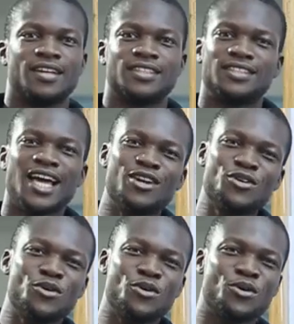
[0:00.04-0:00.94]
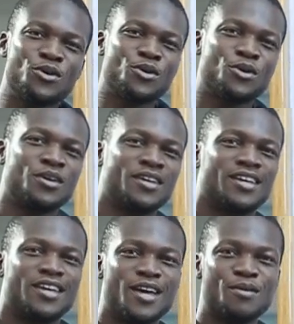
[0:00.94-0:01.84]
Salut
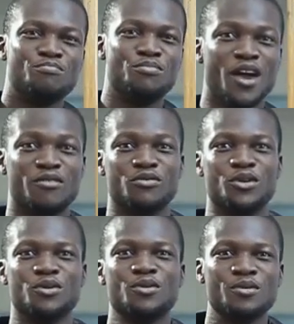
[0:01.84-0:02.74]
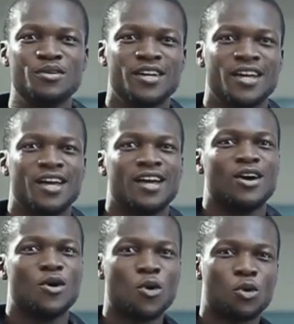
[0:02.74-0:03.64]
et bienvenue
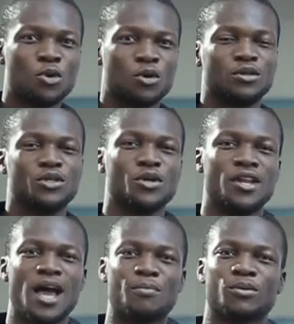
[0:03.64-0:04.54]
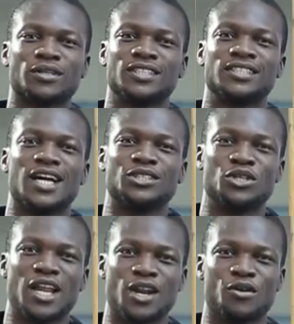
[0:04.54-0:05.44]
au cours de l'apprentissage
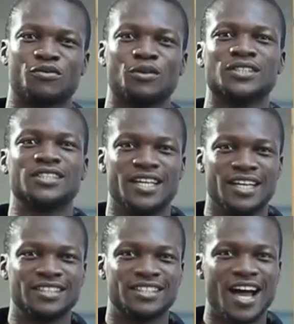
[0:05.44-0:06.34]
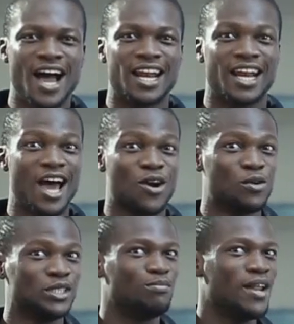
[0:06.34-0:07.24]
de la langue française à
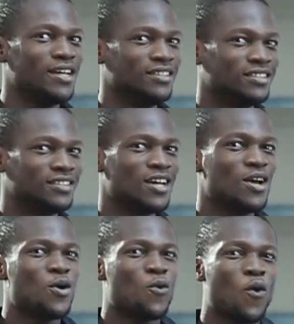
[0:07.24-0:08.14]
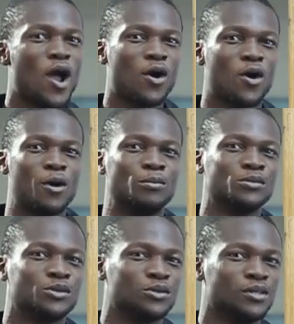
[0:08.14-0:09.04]
Language Place.
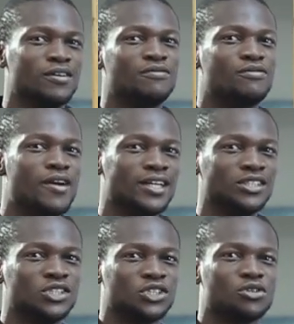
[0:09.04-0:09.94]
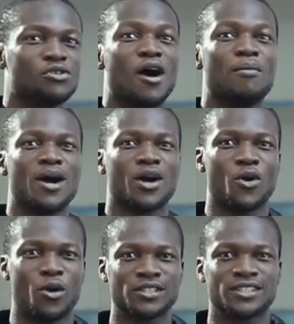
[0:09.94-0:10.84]
Welcome to the French grammar
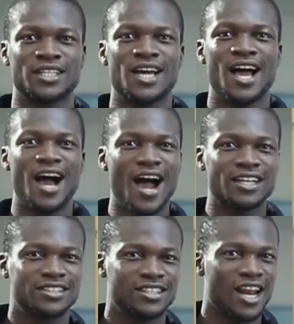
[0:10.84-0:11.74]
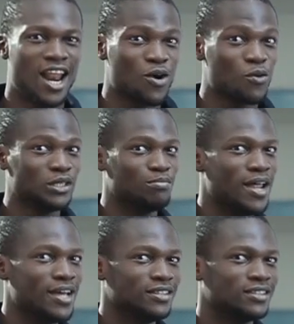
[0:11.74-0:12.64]
course at Language
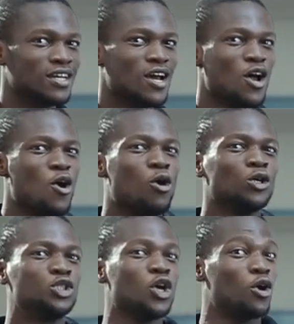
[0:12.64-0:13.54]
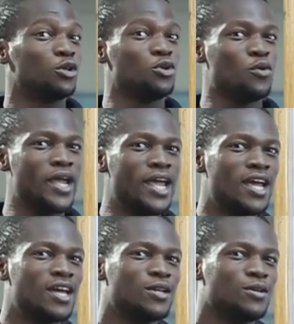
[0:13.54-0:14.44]
Place.
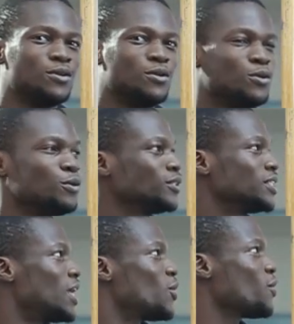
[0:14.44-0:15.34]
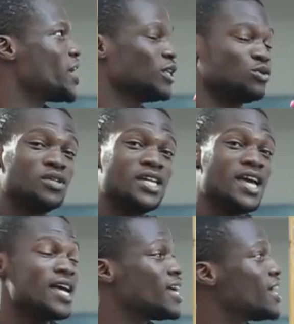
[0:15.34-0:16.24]
Aujourd'hui, nous allons
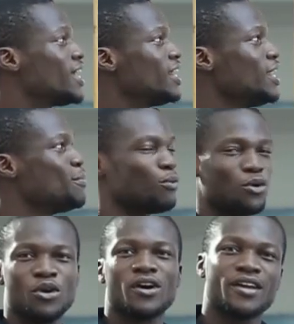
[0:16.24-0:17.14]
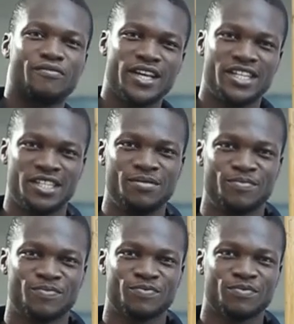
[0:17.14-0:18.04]
étudier les pronoms réfléchis.
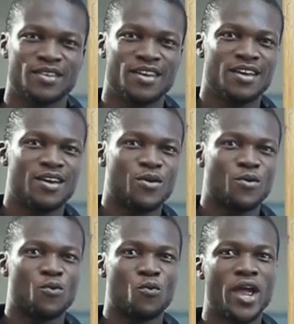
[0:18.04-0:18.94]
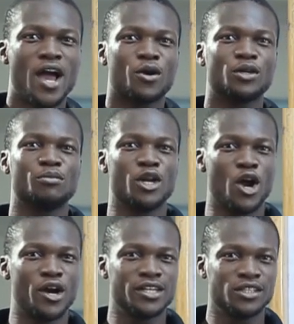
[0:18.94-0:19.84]
We are going to be
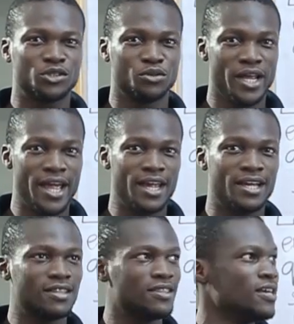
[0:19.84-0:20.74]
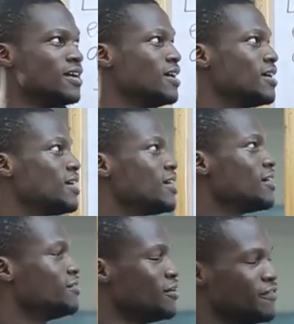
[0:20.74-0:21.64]
learning today
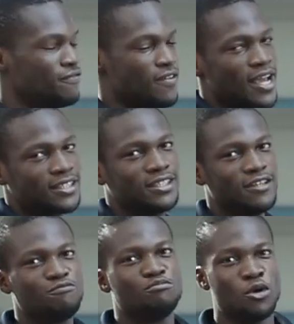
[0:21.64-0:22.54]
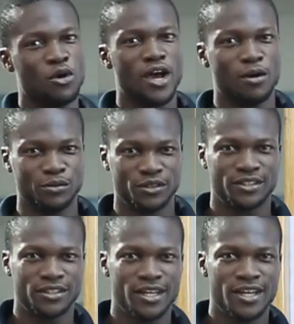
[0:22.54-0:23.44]
the reflexive
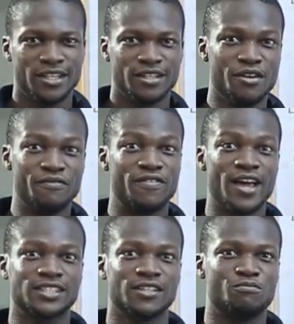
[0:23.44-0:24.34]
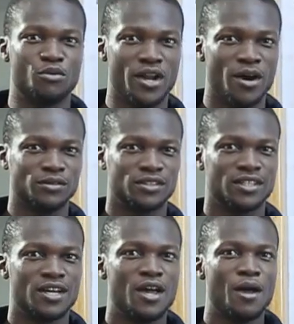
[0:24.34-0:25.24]
pronouns. The reflexive pronouns.
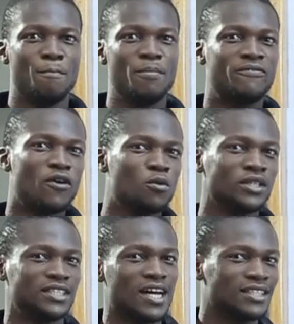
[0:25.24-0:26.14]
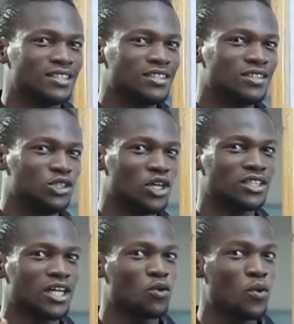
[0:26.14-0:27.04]
Before we start,
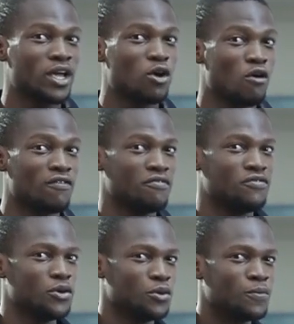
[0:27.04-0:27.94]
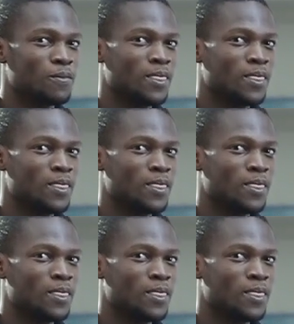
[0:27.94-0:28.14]
just a quick overview.